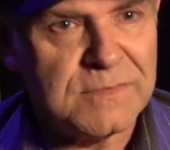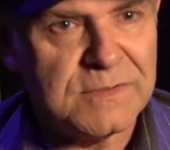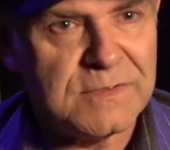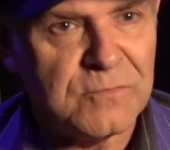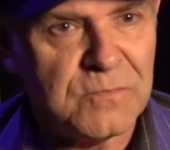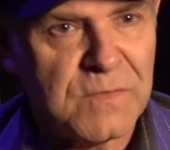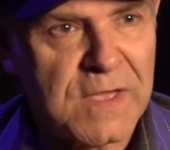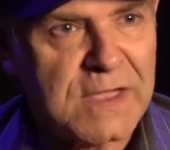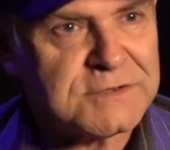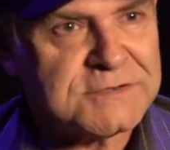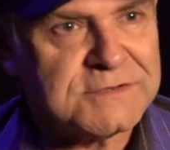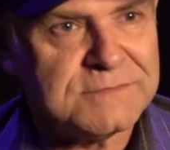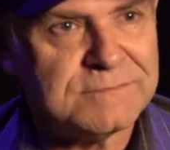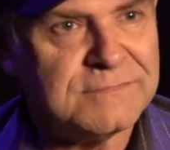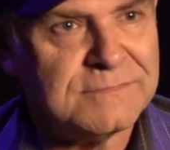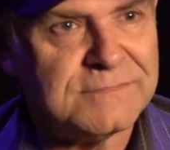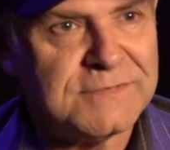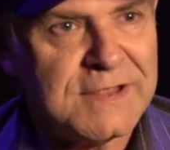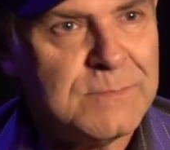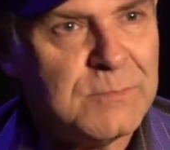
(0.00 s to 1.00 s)
effects
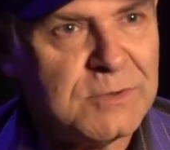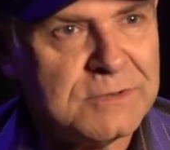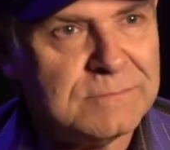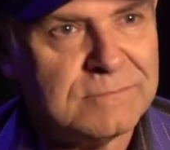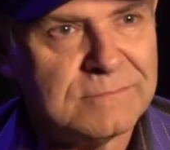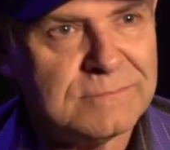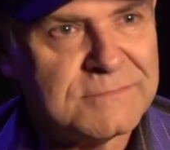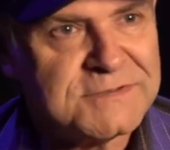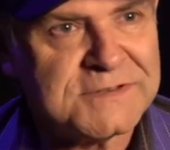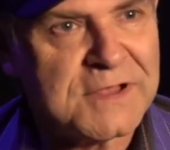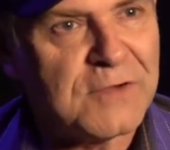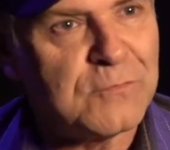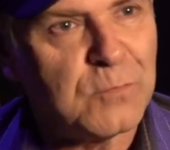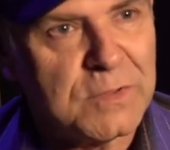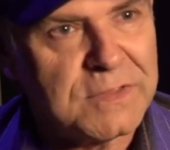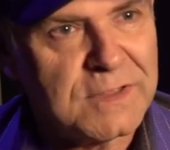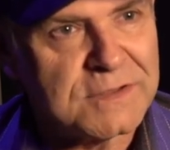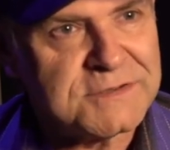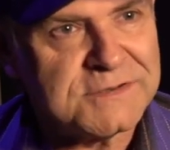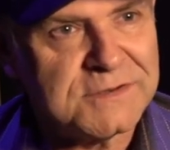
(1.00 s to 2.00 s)
demon stuff
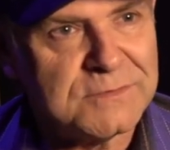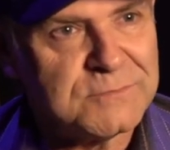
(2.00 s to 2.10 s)
with us,